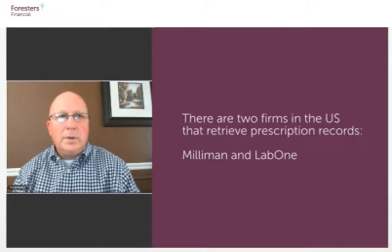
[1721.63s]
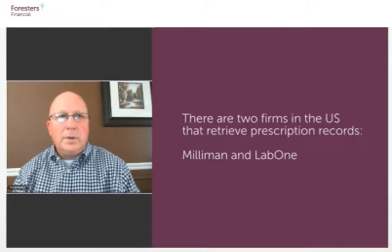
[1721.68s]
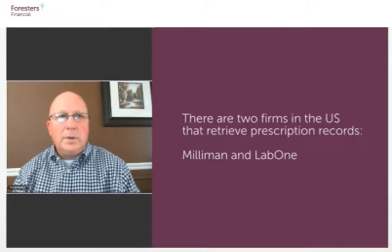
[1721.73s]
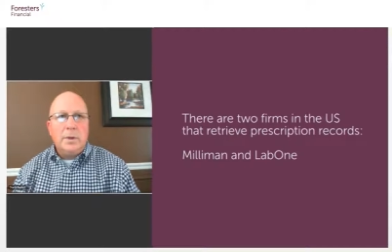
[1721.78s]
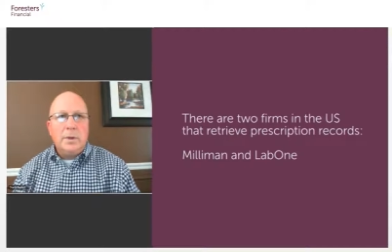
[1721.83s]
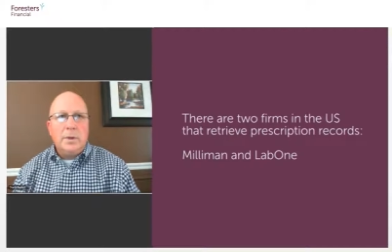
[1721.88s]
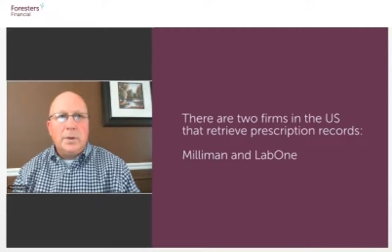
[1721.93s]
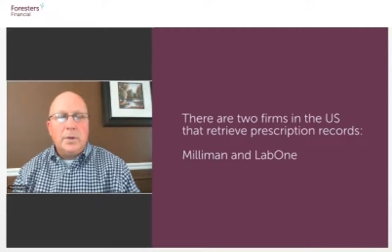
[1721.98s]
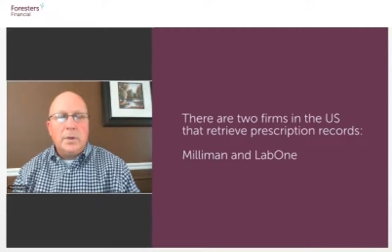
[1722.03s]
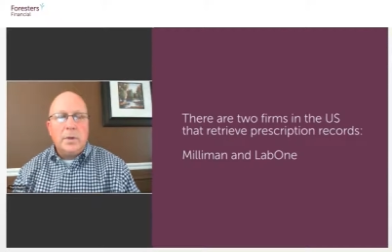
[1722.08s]

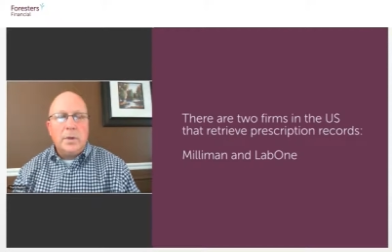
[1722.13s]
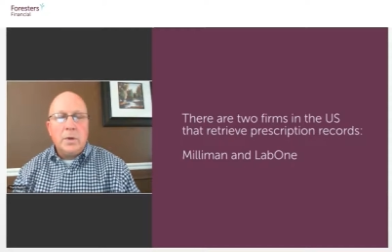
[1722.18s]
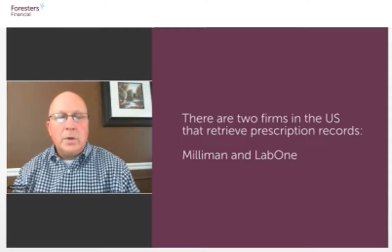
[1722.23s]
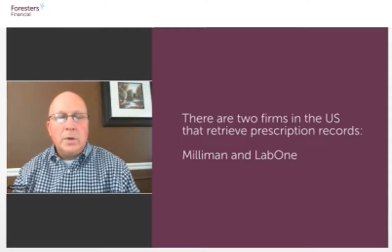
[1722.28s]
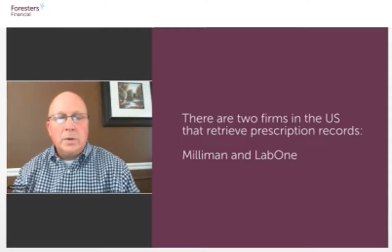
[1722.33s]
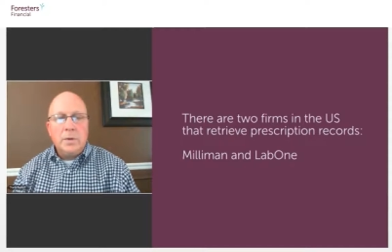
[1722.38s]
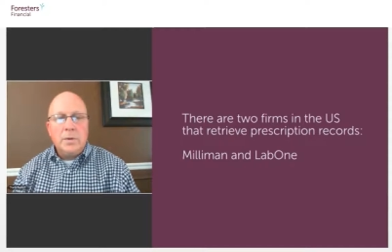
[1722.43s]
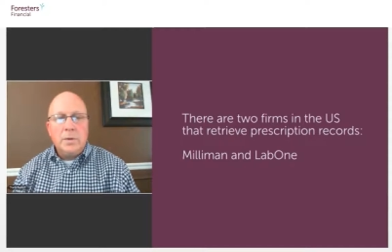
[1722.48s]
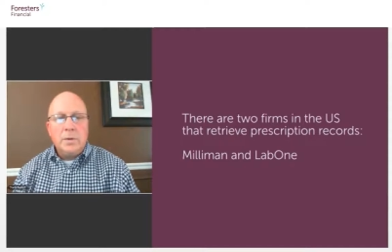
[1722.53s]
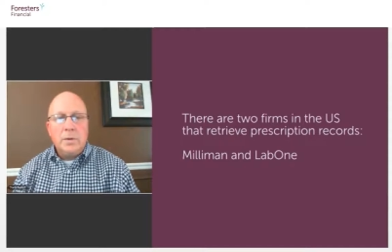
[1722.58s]
are the
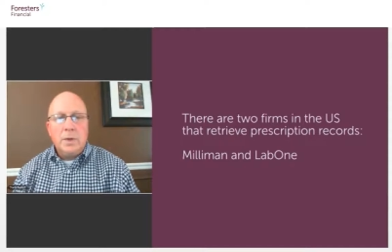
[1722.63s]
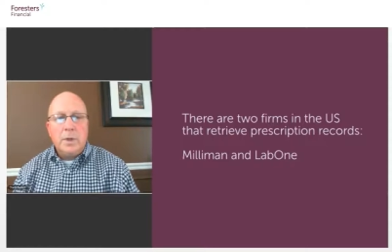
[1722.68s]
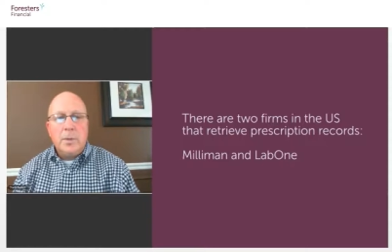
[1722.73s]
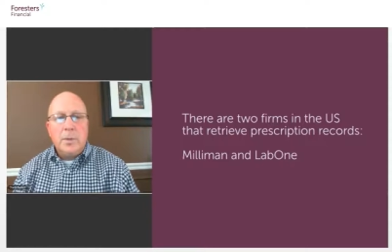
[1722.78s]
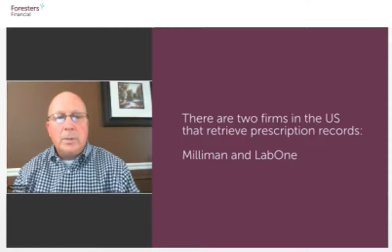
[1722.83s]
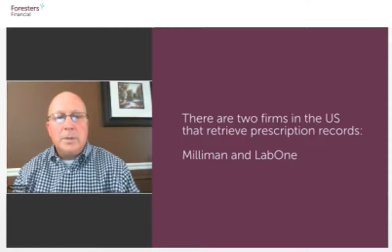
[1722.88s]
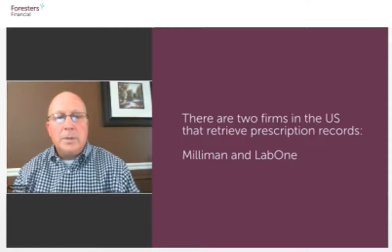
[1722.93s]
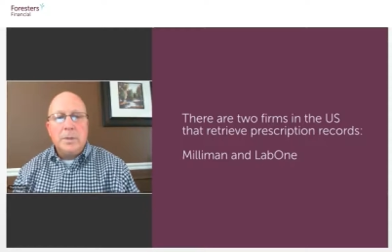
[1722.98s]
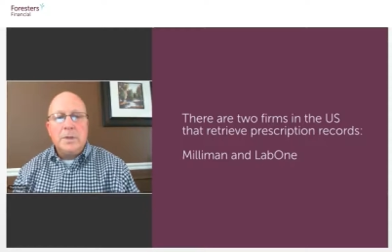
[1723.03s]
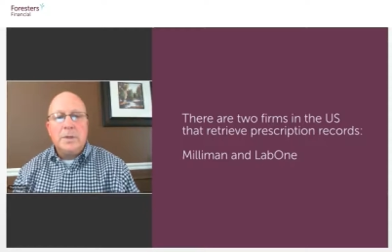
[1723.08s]
only 2
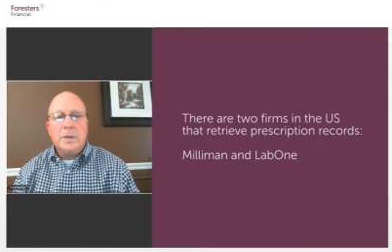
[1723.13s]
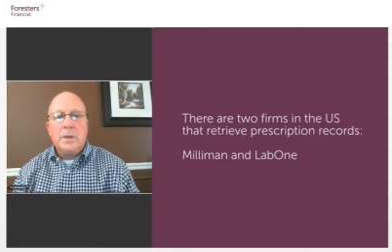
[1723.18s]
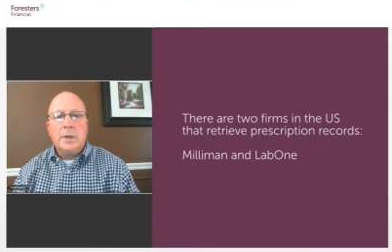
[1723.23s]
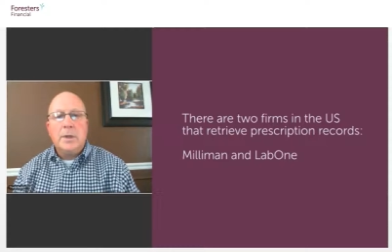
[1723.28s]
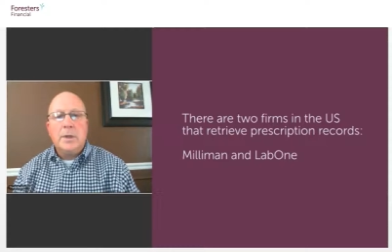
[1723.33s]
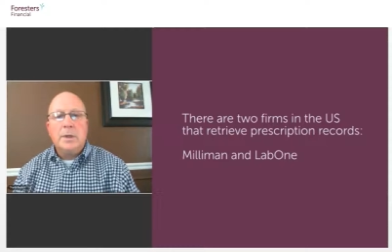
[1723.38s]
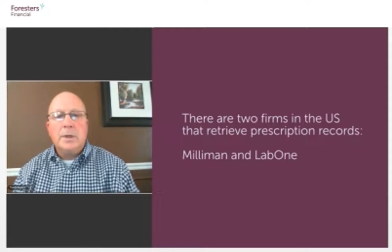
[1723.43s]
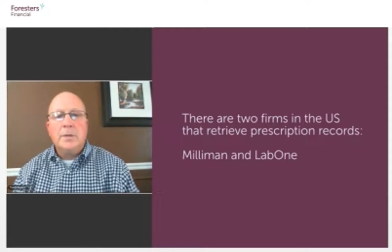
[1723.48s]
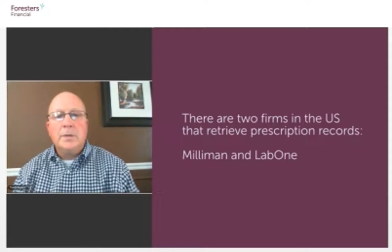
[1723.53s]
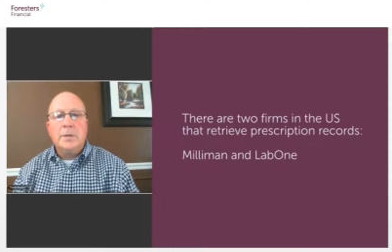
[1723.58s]
companies in the
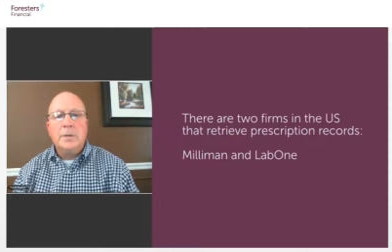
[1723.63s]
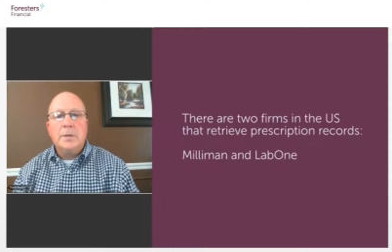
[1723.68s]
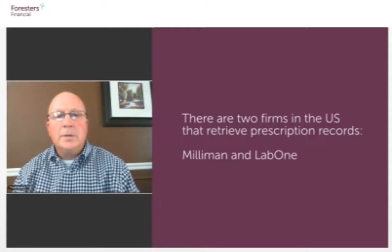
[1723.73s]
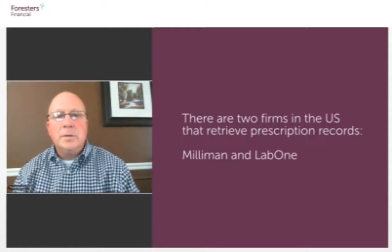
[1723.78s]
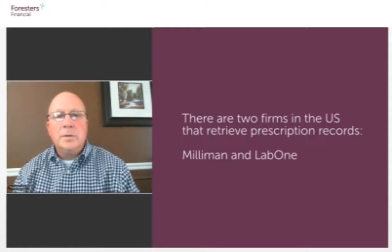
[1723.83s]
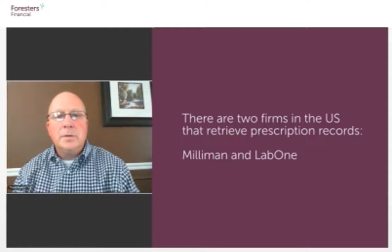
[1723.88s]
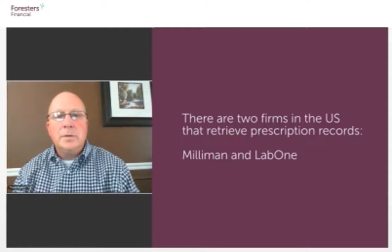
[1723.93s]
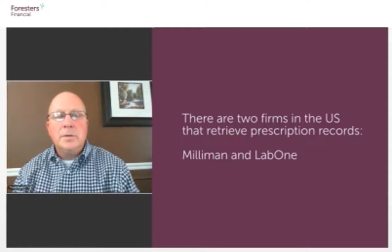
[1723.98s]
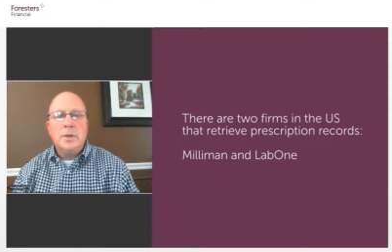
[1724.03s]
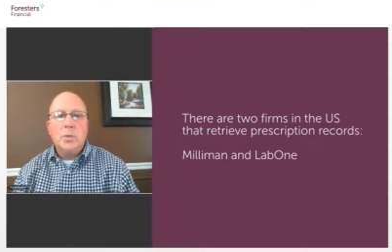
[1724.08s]
country that
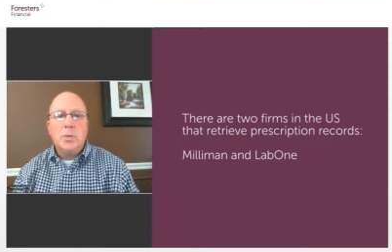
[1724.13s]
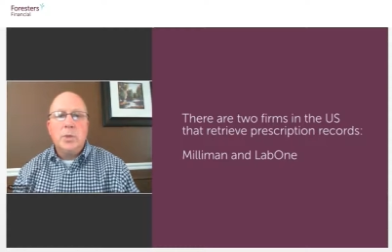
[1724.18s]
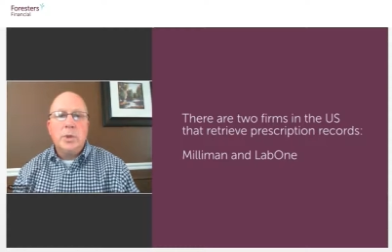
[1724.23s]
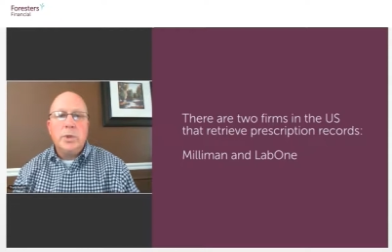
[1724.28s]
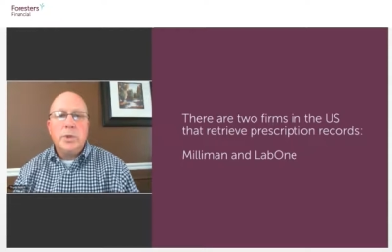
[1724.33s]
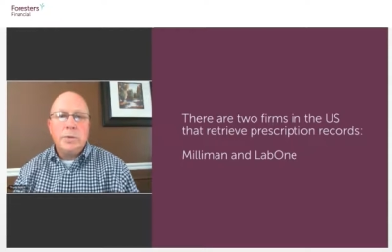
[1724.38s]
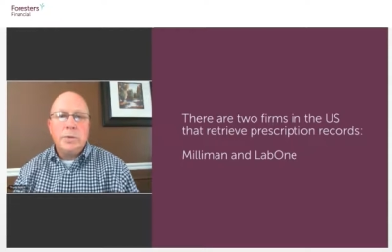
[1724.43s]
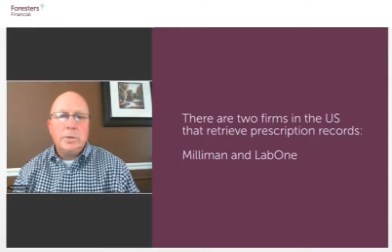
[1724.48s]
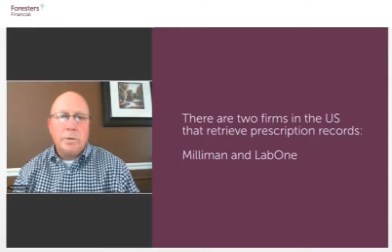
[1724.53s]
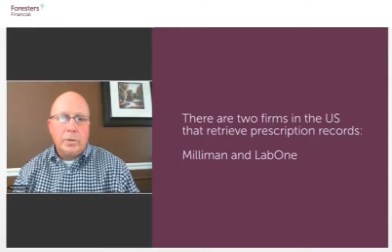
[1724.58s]
do this, and
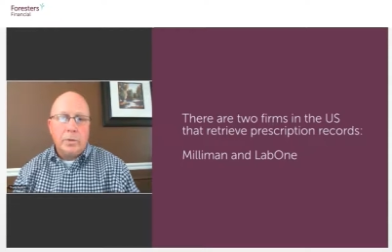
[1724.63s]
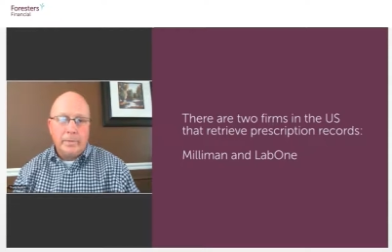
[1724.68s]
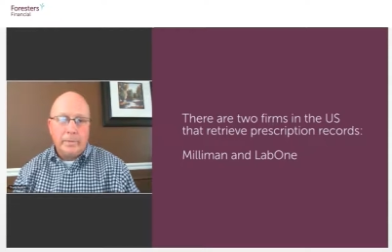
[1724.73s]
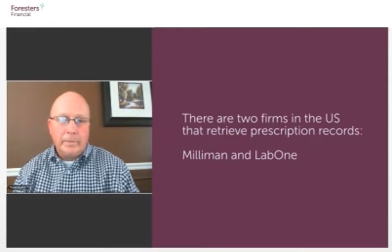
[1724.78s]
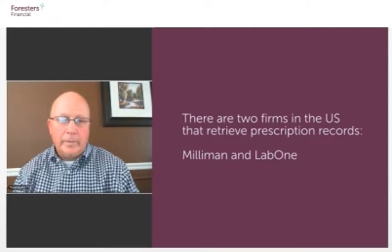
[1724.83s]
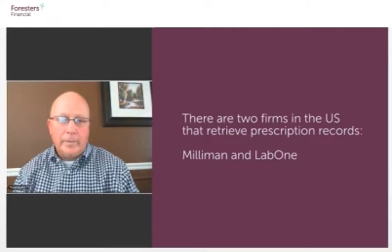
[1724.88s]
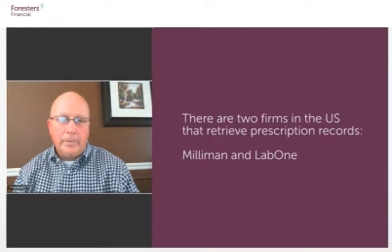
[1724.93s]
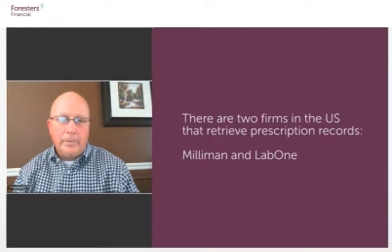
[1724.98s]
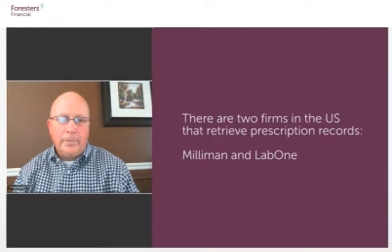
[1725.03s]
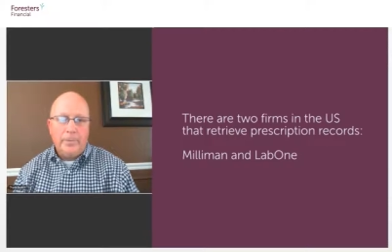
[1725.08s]
we use
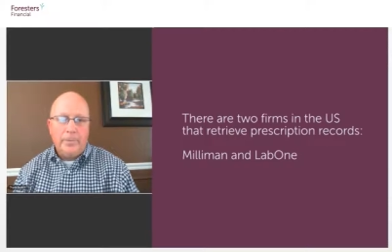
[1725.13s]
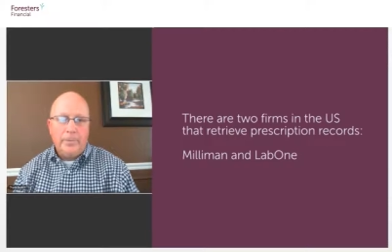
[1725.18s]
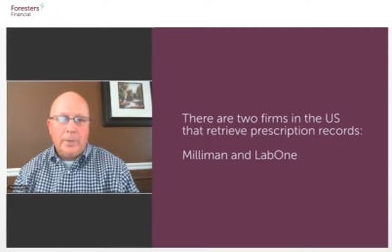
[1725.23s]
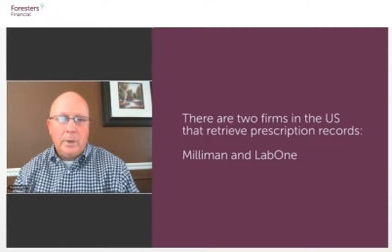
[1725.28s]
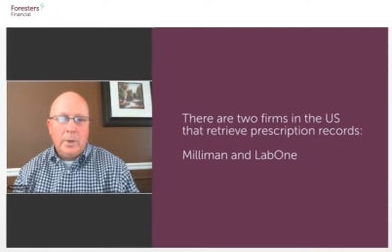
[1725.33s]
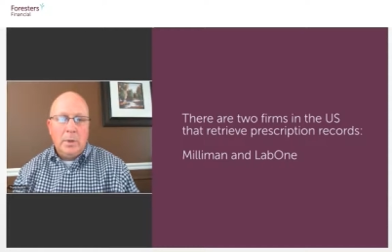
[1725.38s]
both of them.